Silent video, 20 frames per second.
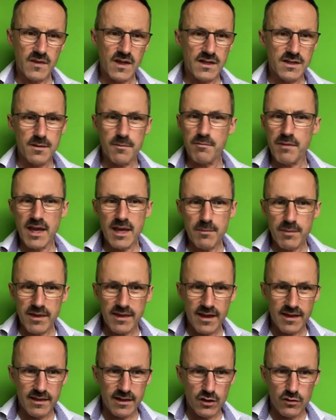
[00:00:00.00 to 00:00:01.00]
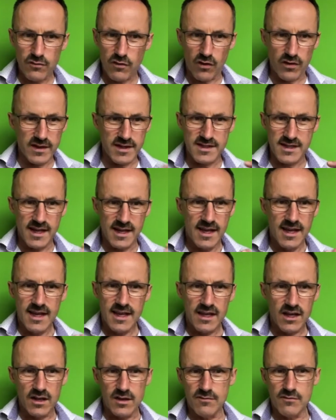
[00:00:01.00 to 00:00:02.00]
So maybe then you've got this
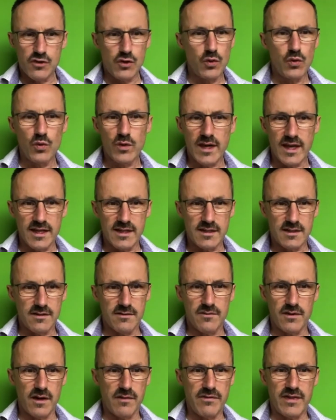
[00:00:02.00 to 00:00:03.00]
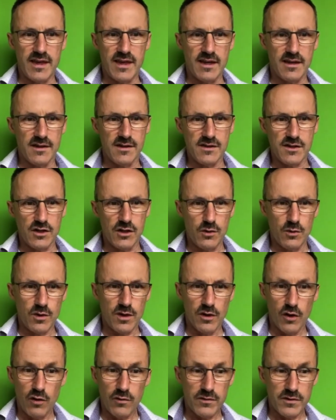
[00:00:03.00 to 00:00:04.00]
kind of toolkit of things that you can
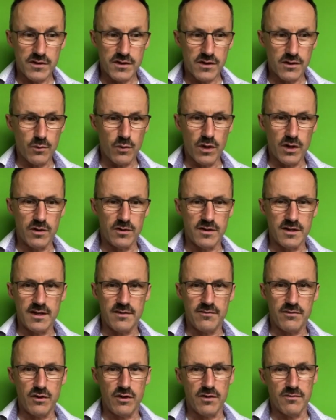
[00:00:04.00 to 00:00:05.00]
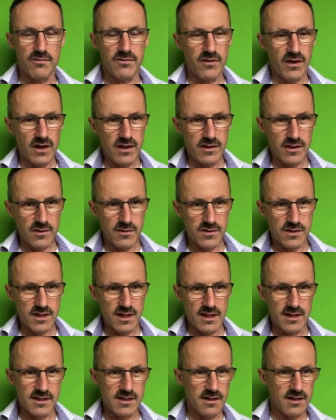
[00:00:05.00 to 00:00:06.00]
offer to the world, and if you can find those
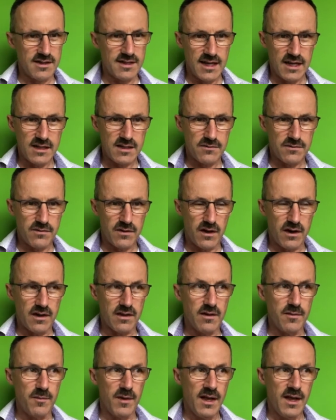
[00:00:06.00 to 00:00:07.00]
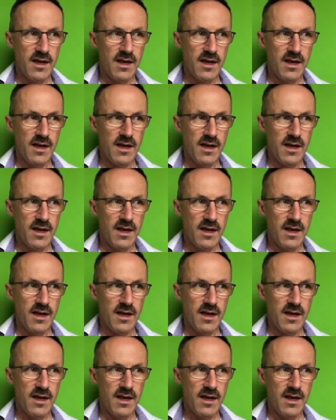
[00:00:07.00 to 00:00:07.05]
things and identify them,